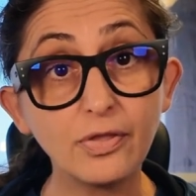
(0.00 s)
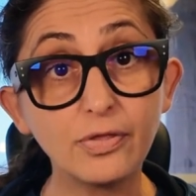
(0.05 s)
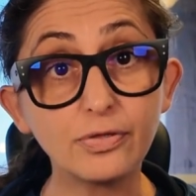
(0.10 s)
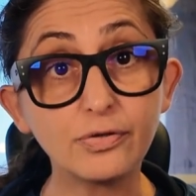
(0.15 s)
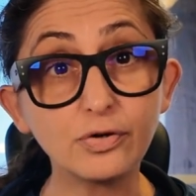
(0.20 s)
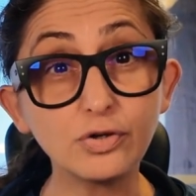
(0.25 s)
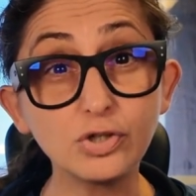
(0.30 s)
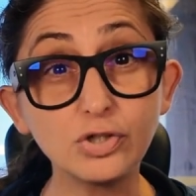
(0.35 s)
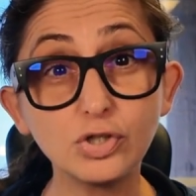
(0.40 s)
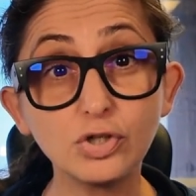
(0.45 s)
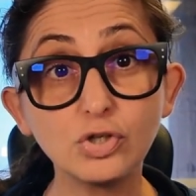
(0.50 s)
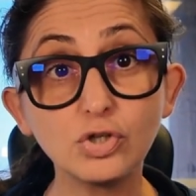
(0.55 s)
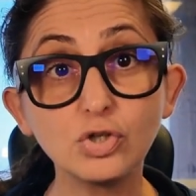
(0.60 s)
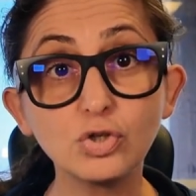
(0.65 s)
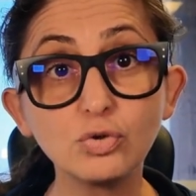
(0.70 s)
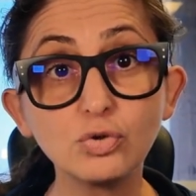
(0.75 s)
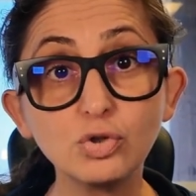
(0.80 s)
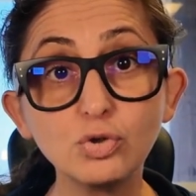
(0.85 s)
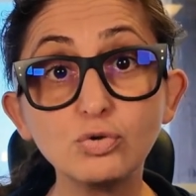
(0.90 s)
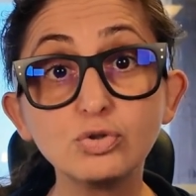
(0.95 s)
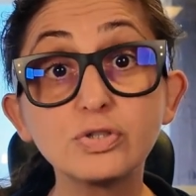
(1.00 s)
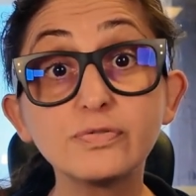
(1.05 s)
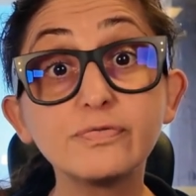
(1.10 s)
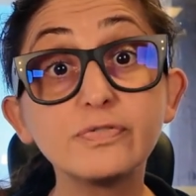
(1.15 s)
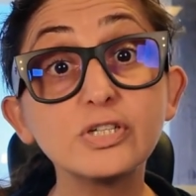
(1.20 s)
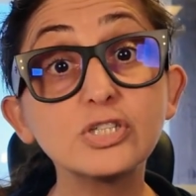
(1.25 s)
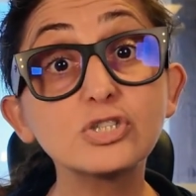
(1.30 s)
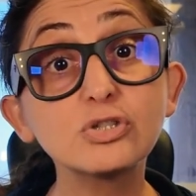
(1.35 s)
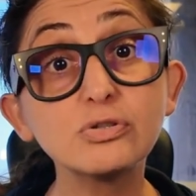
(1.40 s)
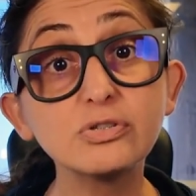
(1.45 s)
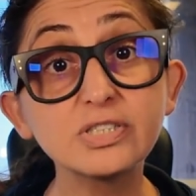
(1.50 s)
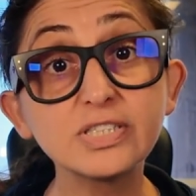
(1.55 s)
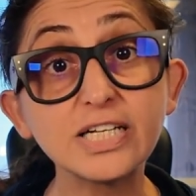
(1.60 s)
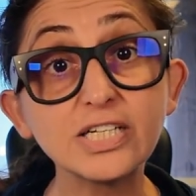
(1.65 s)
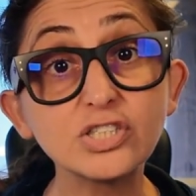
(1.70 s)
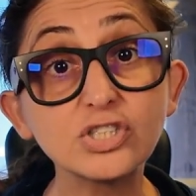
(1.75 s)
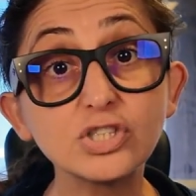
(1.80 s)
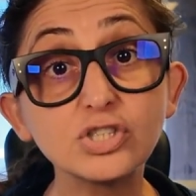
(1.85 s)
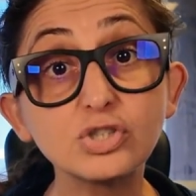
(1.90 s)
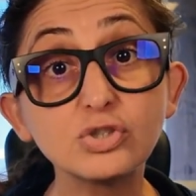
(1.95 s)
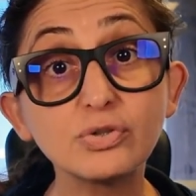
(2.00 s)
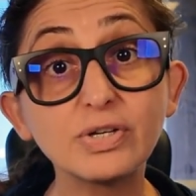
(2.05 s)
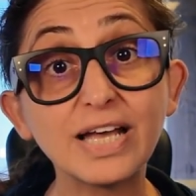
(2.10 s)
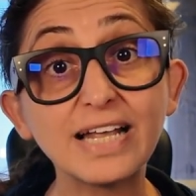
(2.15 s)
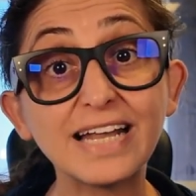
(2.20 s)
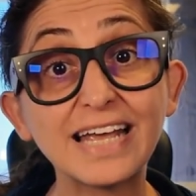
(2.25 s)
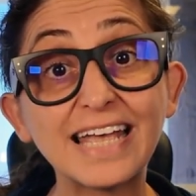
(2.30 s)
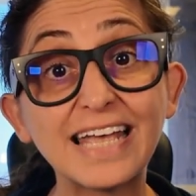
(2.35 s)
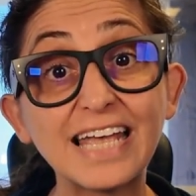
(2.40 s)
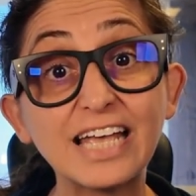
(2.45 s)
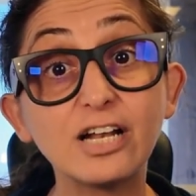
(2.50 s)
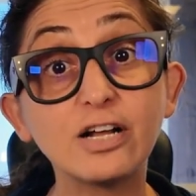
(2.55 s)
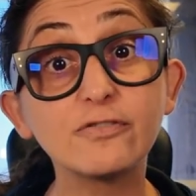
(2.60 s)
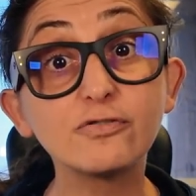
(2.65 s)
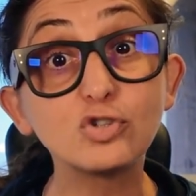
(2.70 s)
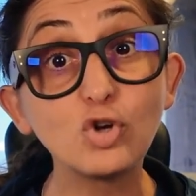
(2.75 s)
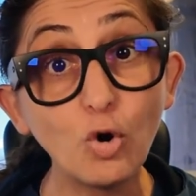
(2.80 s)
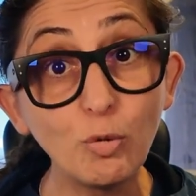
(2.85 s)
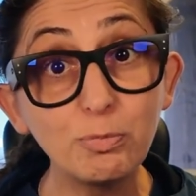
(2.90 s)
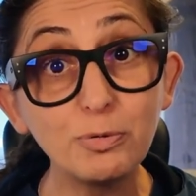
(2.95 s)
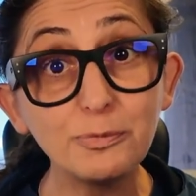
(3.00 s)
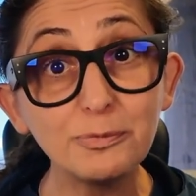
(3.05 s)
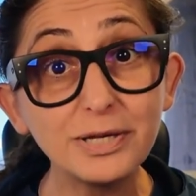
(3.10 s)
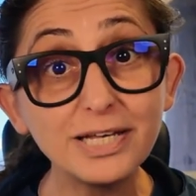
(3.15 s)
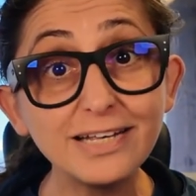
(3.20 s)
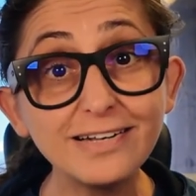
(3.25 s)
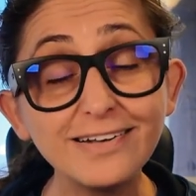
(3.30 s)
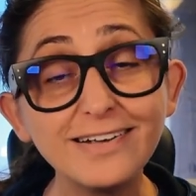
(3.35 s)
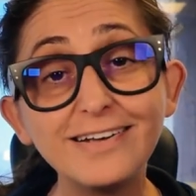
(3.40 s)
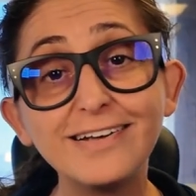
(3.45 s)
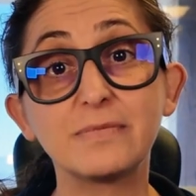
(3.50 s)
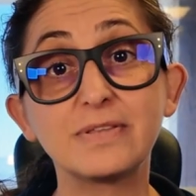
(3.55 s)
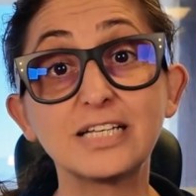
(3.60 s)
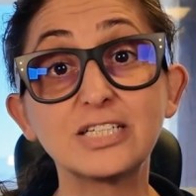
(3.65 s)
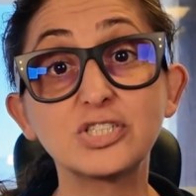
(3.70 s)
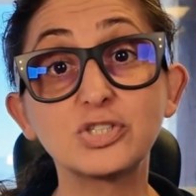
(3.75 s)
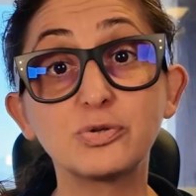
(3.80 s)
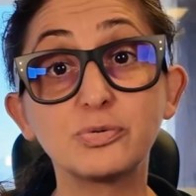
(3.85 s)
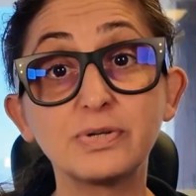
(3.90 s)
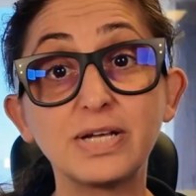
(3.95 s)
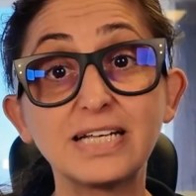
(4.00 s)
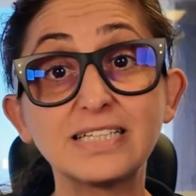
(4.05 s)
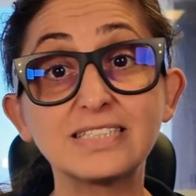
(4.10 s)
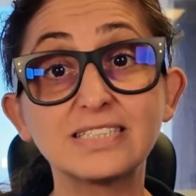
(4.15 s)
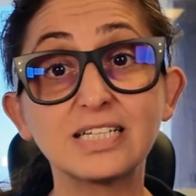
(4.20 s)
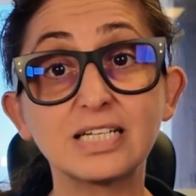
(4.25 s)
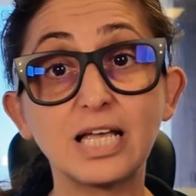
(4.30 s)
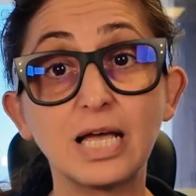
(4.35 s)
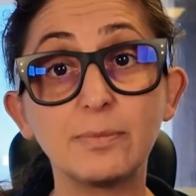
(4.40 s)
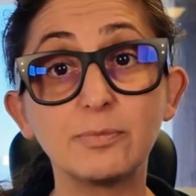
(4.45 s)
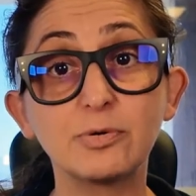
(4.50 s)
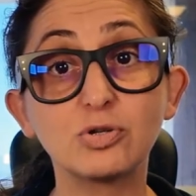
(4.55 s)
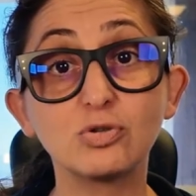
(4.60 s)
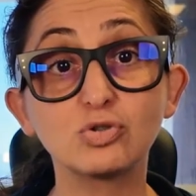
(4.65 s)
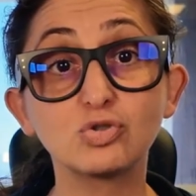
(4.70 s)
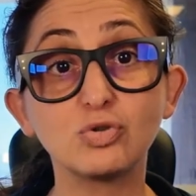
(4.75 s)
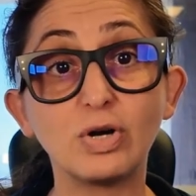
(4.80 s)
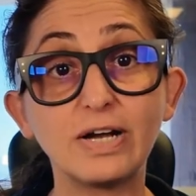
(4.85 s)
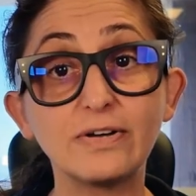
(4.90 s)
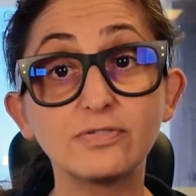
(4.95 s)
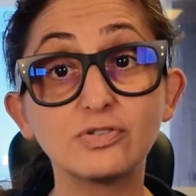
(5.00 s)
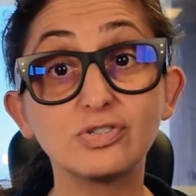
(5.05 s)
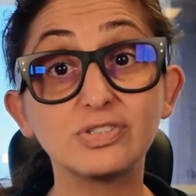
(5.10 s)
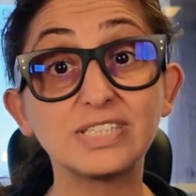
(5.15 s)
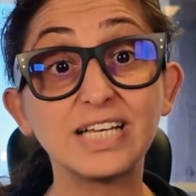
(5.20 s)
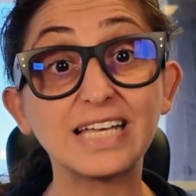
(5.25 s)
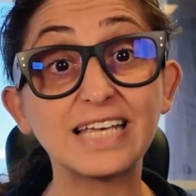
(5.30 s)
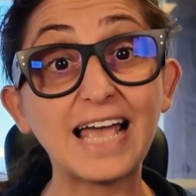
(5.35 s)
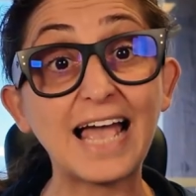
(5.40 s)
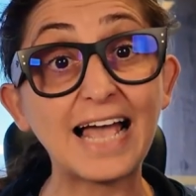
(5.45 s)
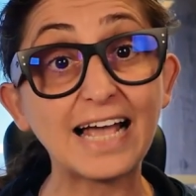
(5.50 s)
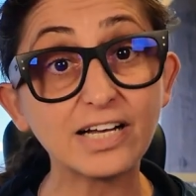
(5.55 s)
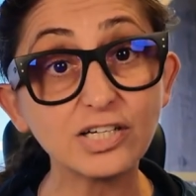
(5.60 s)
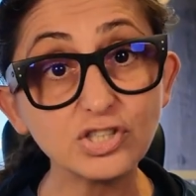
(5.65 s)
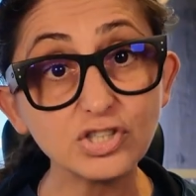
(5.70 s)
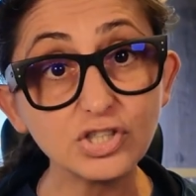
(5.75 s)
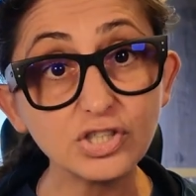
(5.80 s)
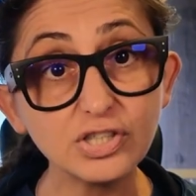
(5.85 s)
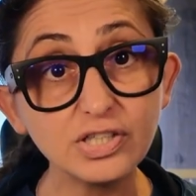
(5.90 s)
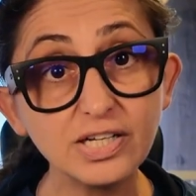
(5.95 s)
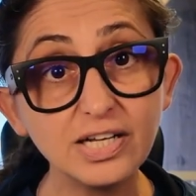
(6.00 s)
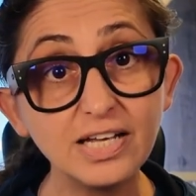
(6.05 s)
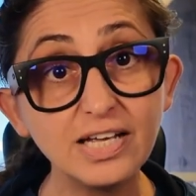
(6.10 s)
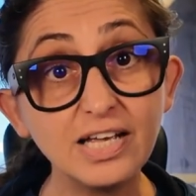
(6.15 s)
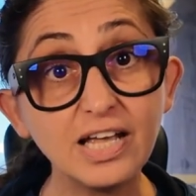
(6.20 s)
Third, you use visualization to get a hit of dopamine. This creates the chemical drive to take action.